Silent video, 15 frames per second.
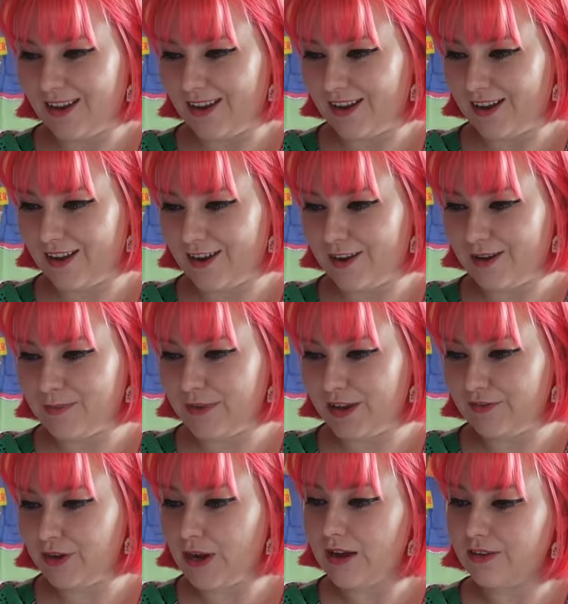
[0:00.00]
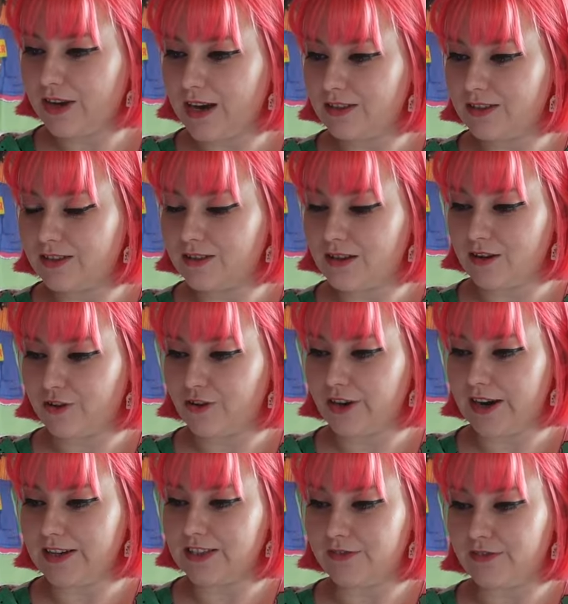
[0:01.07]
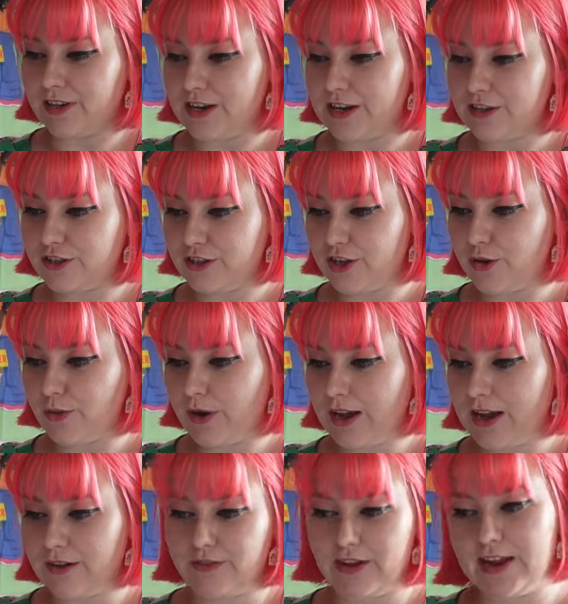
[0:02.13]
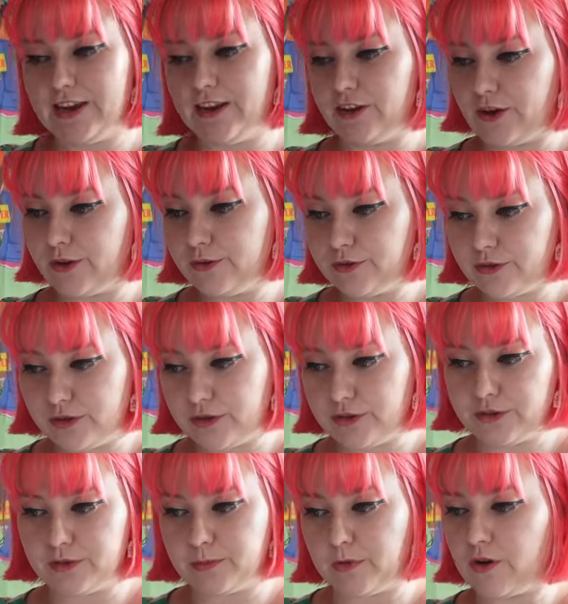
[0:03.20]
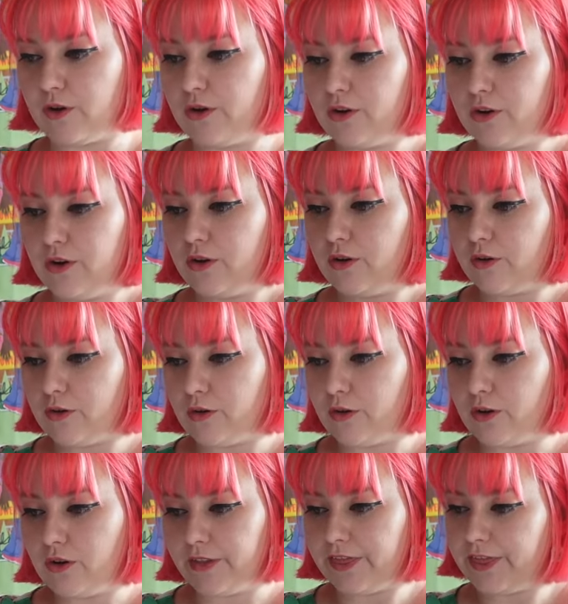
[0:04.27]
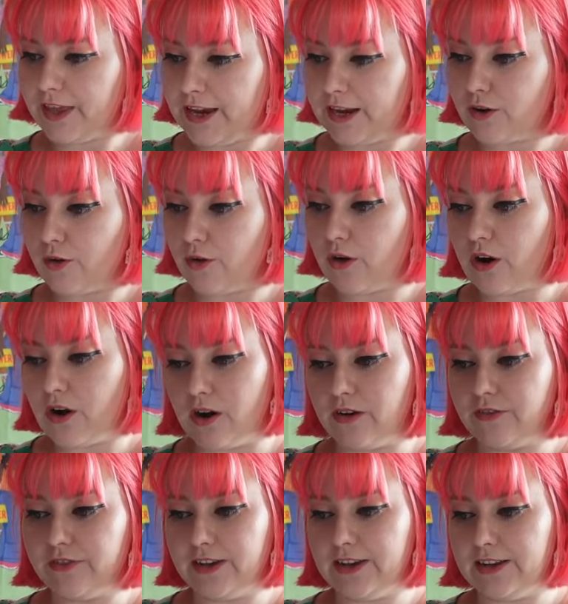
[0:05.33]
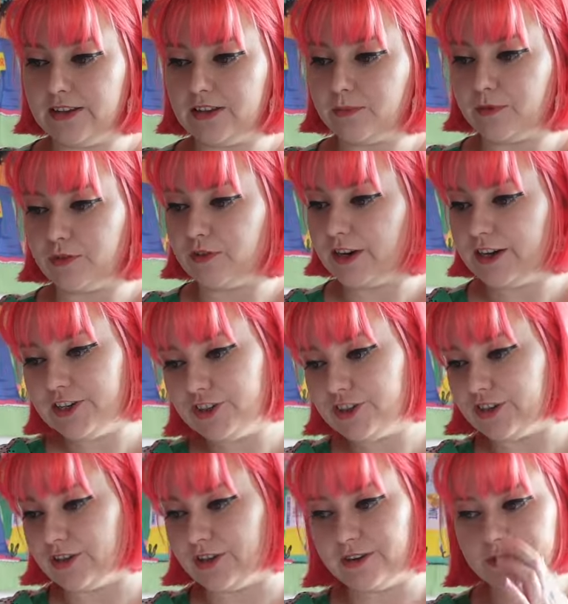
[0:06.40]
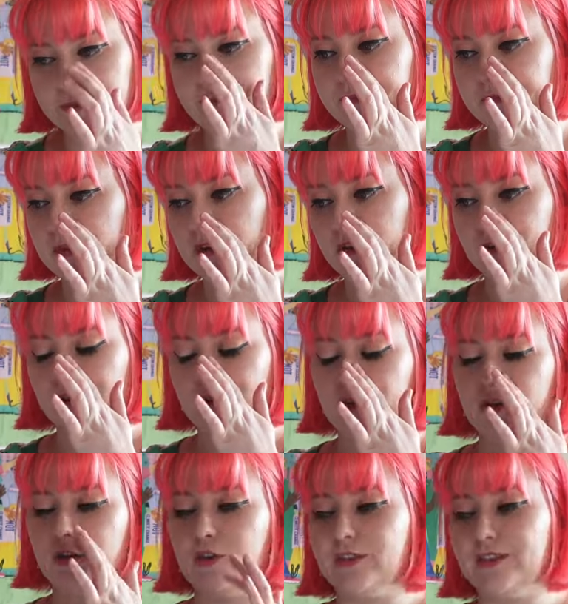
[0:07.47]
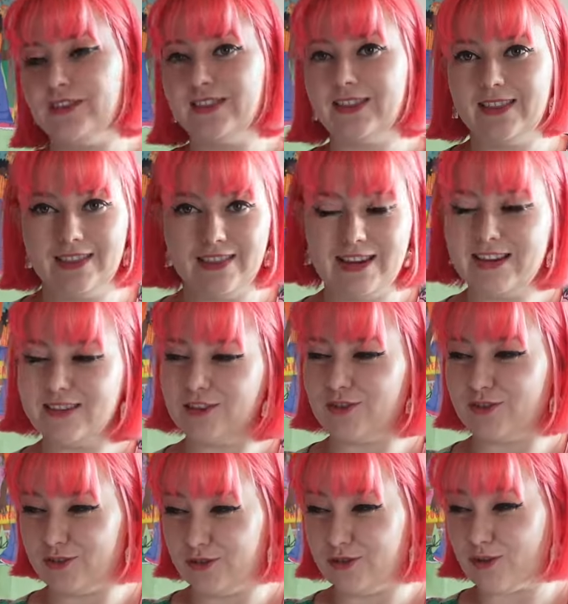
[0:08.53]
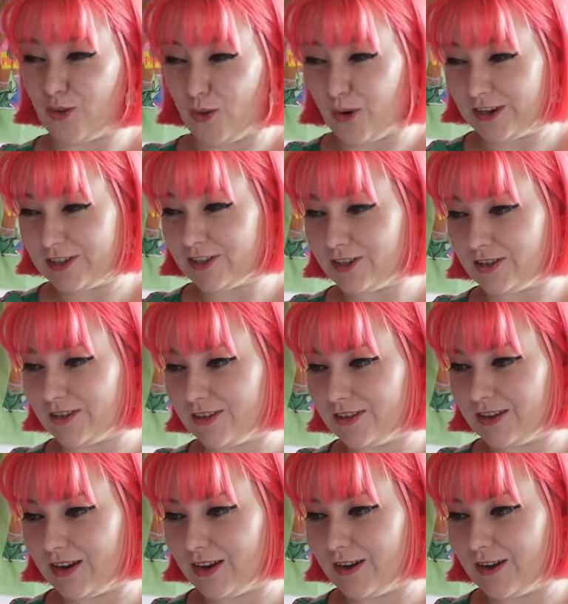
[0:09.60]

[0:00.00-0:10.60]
If you ever get stuck creatively, do you have a go-to spot or a thing or art for inspiration? These are good questions.